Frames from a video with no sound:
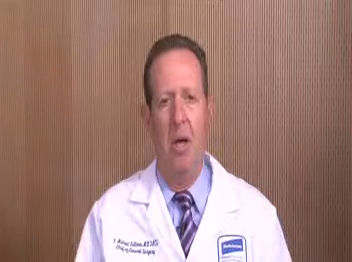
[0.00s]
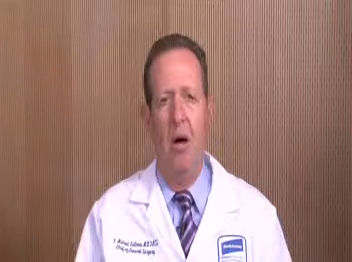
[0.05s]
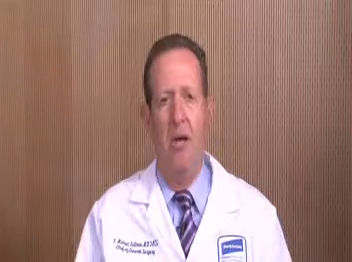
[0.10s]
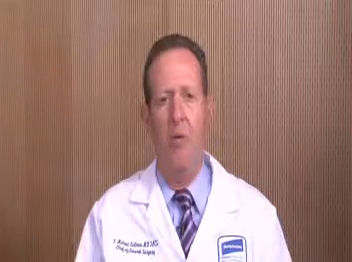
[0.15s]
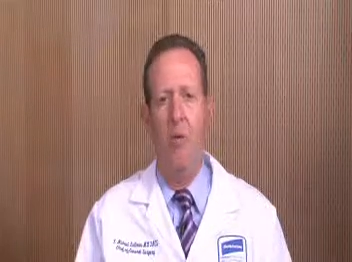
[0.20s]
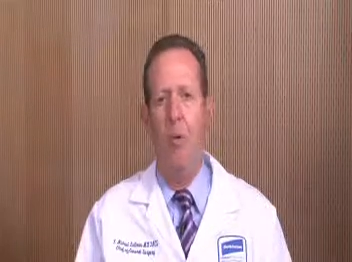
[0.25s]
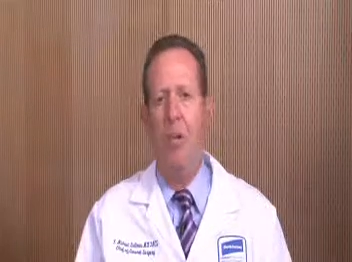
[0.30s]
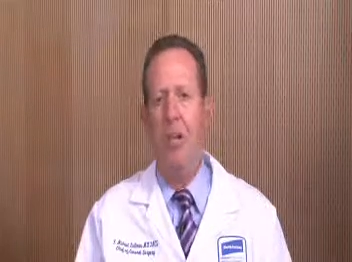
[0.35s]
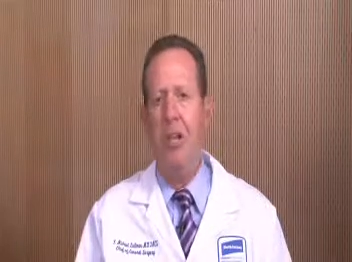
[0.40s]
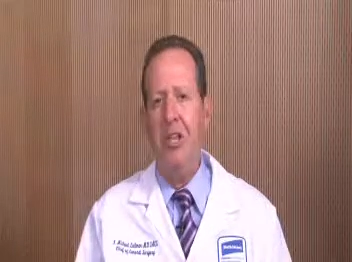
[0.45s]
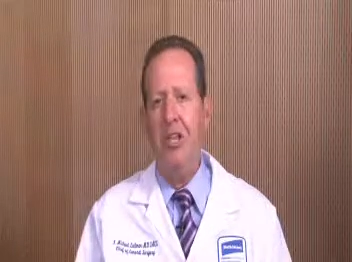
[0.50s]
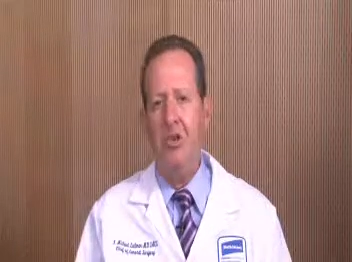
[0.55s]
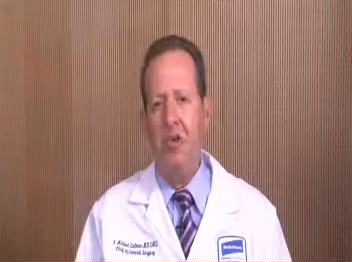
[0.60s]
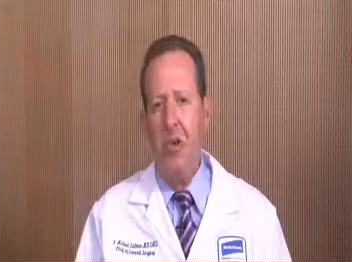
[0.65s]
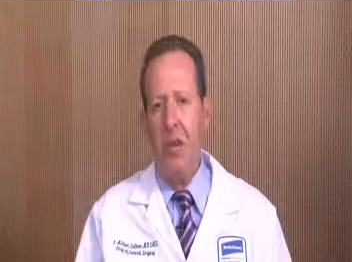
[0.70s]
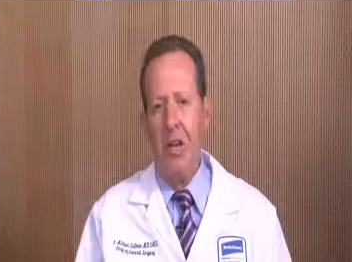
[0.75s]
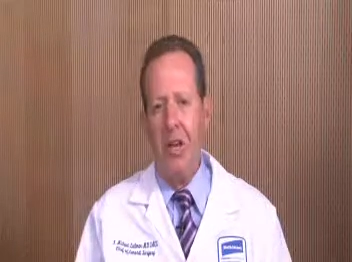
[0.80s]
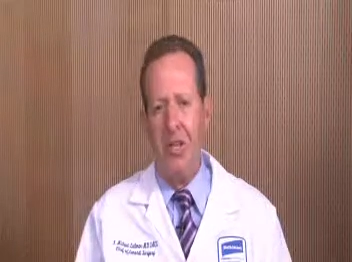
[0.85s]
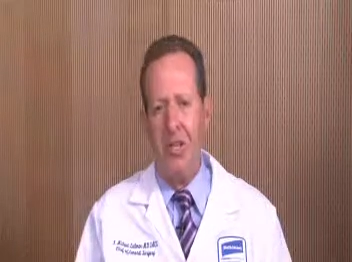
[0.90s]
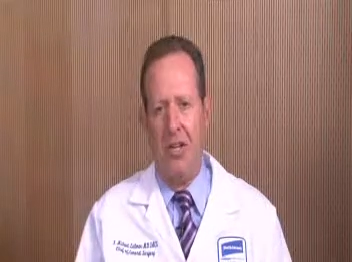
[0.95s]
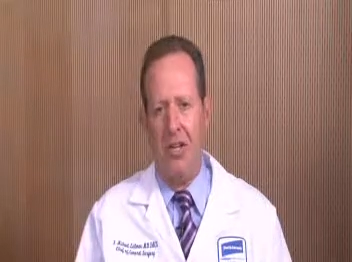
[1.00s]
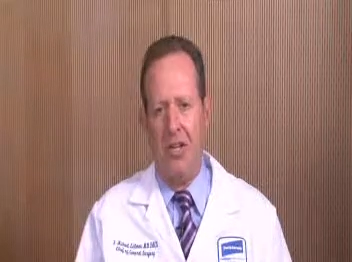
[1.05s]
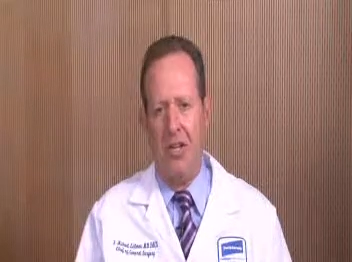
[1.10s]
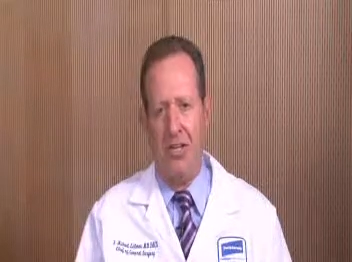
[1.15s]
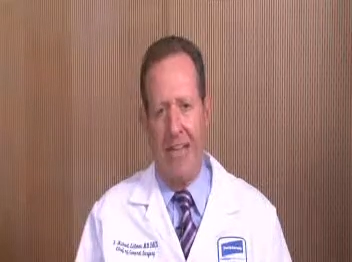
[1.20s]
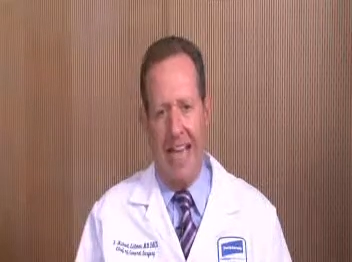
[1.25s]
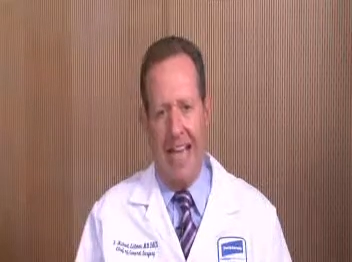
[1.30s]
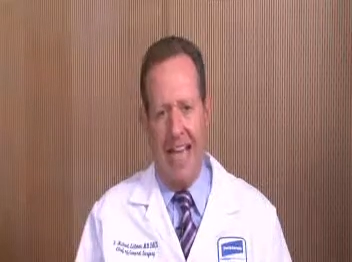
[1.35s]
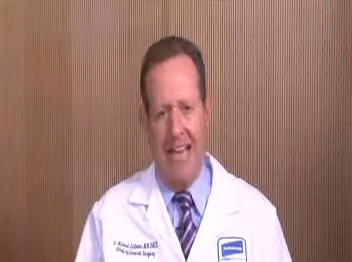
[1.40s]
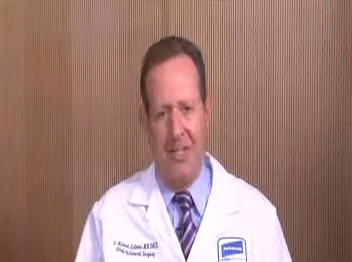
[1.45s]
Avoiding drugs such
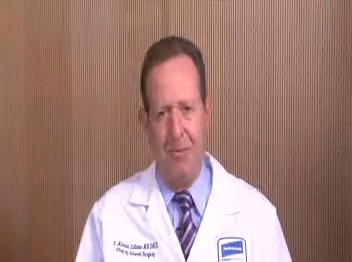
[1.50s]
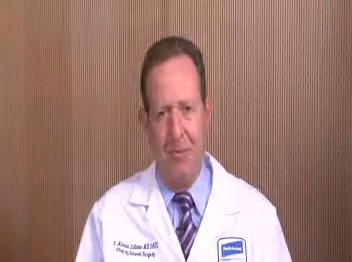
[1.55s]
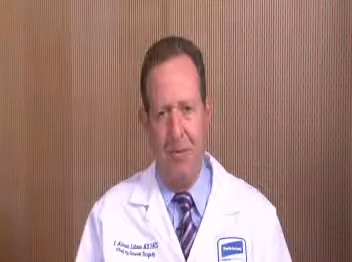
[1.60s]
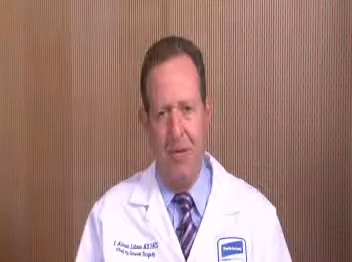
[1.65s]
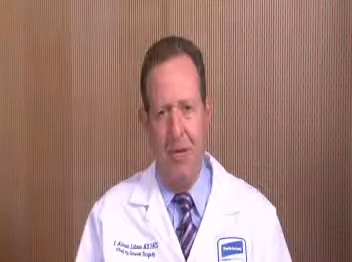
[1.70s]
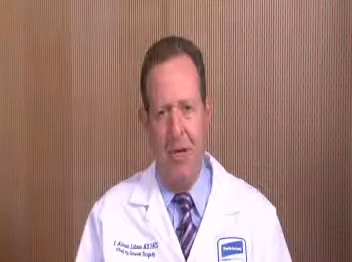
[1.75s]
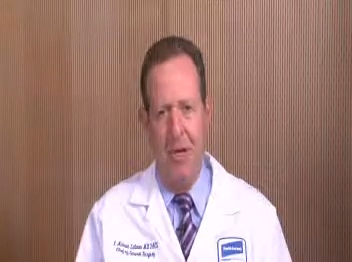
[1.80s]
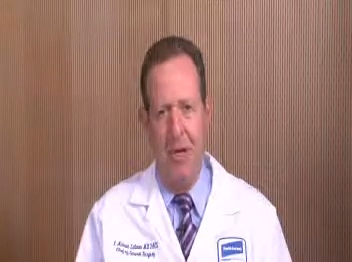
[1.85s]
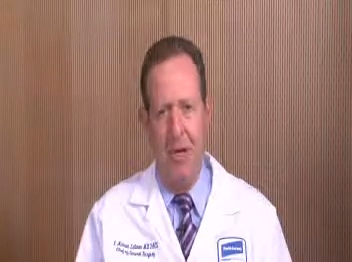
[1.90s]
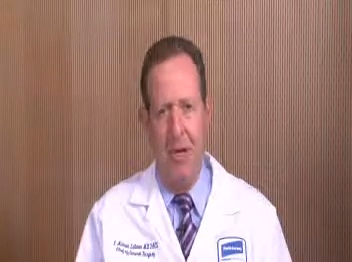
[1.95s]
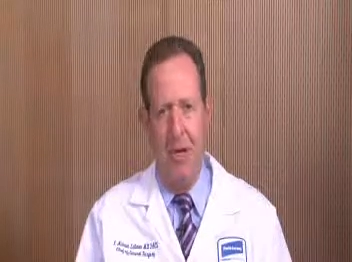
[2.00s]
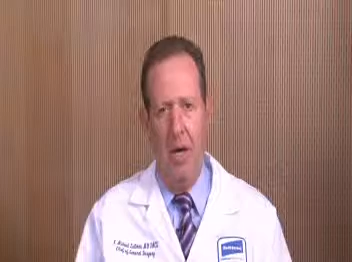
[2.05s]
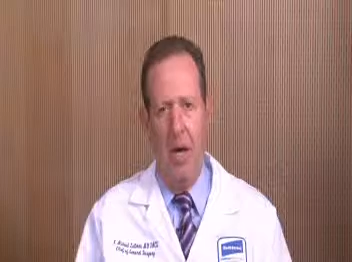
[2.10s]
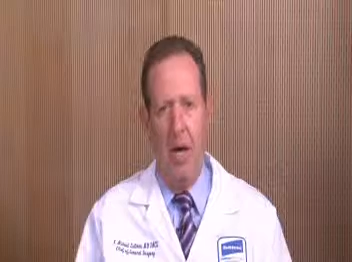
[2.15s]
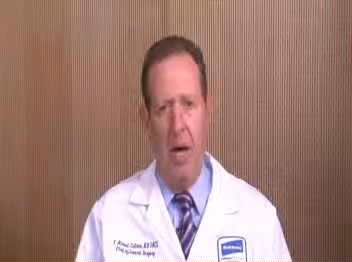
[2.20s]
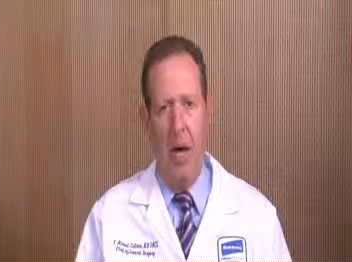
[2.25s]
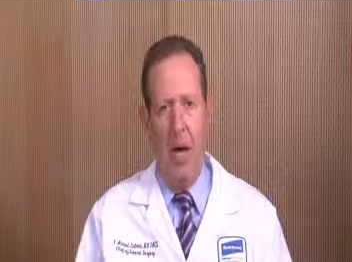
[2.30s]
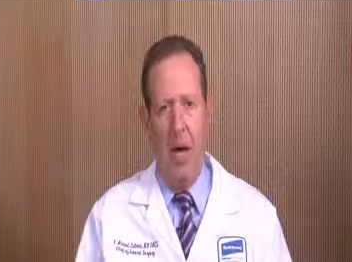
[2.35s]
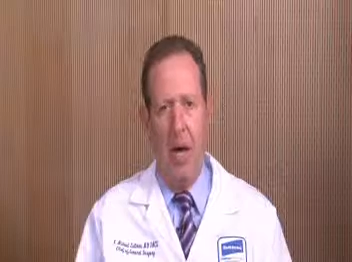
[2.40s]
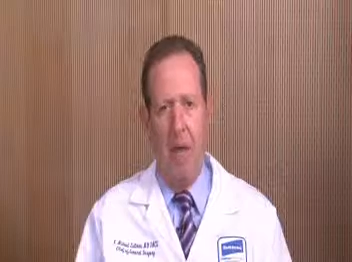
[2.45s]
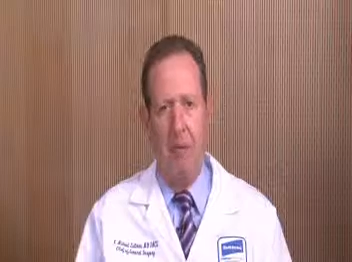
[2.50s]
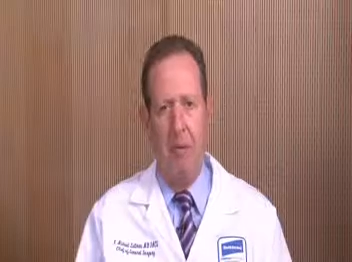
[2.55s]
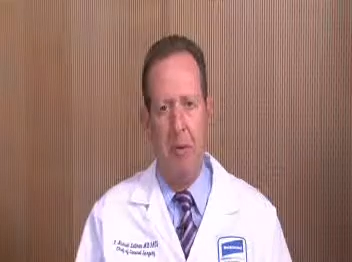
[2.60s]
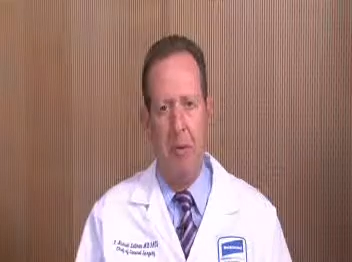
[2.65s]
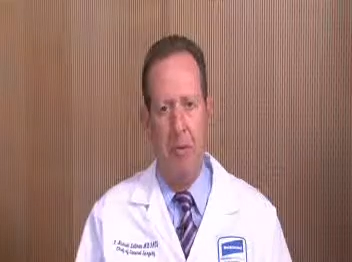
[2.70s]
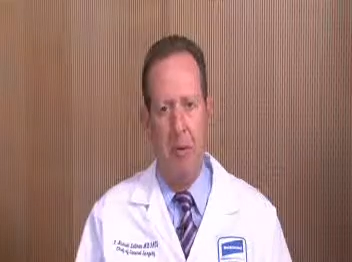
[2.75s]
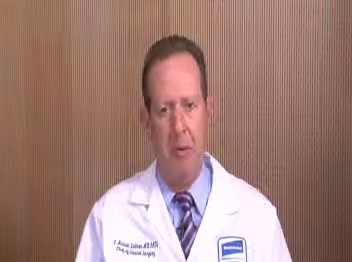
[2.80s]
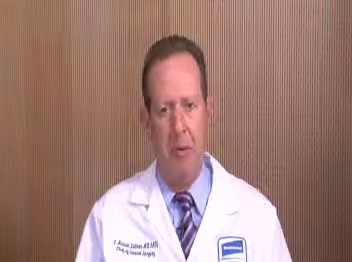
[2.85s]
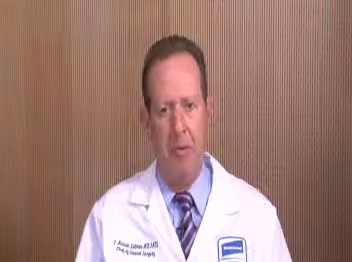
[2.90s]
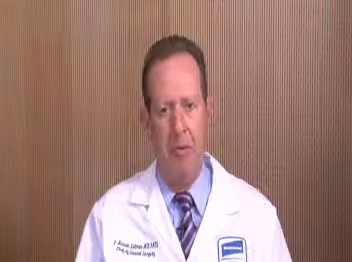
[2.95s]
as aspirin,
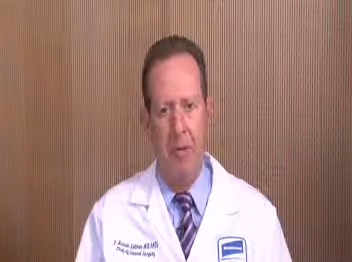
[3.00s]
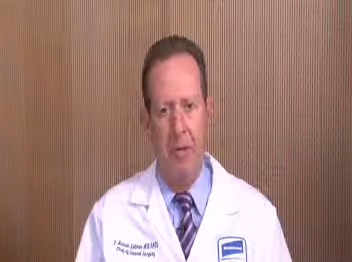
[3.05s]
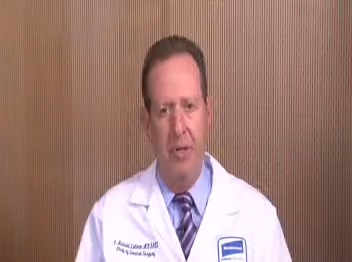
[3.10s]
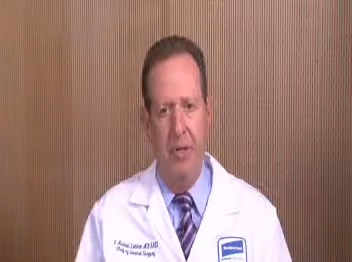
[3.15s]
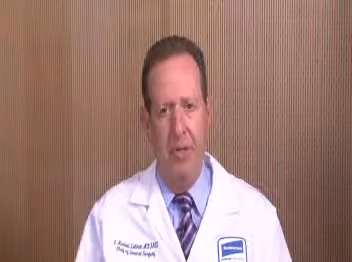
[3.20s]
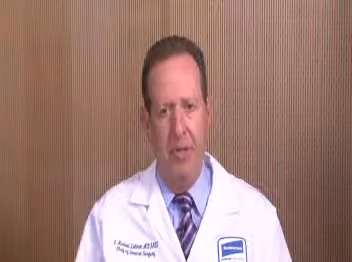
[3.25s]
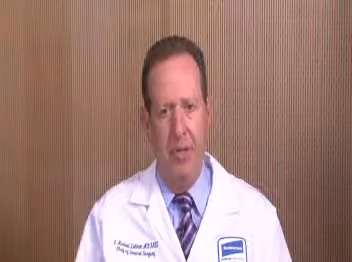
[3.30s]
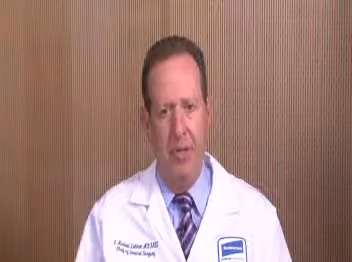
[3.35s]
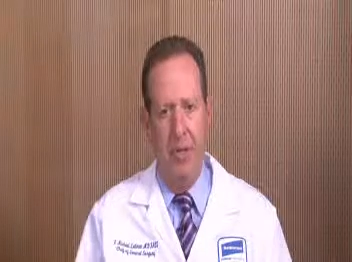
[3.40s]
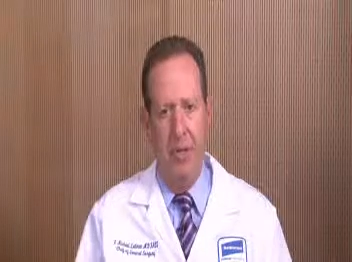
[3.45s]
ibuprofen,